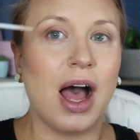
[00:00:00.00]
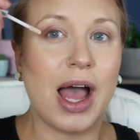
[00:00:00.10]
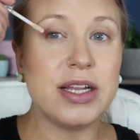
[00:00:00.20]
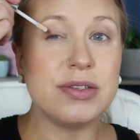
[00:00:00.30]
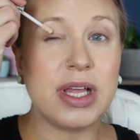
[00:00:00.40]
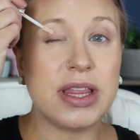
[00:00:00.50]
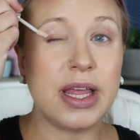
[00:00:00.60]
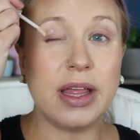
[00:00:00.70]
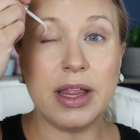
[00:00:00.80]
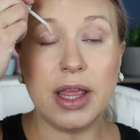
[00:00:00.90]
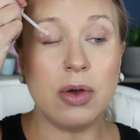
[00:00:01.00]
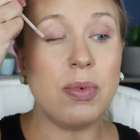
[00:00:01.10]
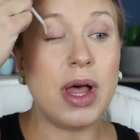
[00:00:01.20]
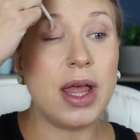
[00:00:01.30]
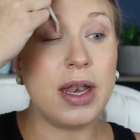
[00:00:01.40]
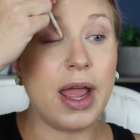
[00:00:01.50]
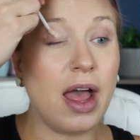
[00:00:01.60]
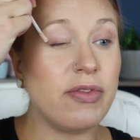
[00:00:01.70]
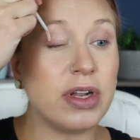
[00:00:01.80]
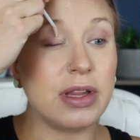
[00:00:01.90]
I do like the Ilia one. I
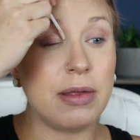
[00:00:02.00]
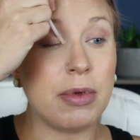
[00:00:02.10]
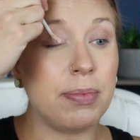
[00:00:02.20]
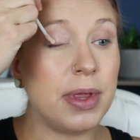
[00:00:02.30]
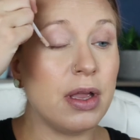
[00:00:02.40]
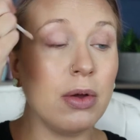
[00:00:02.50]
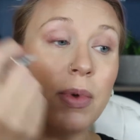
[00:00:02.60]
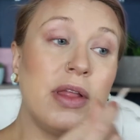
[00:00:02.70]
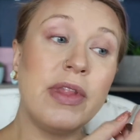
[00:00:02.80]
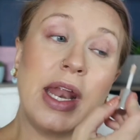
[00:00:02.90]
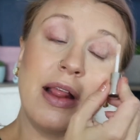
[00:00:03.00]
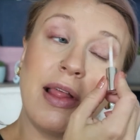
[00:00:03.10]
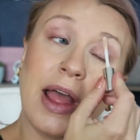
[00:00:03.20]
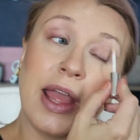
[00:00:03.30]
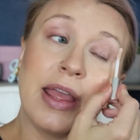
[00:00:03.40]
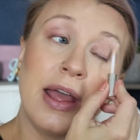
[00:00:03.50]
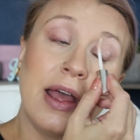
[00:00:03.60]
have an Ilia Pure one that I like.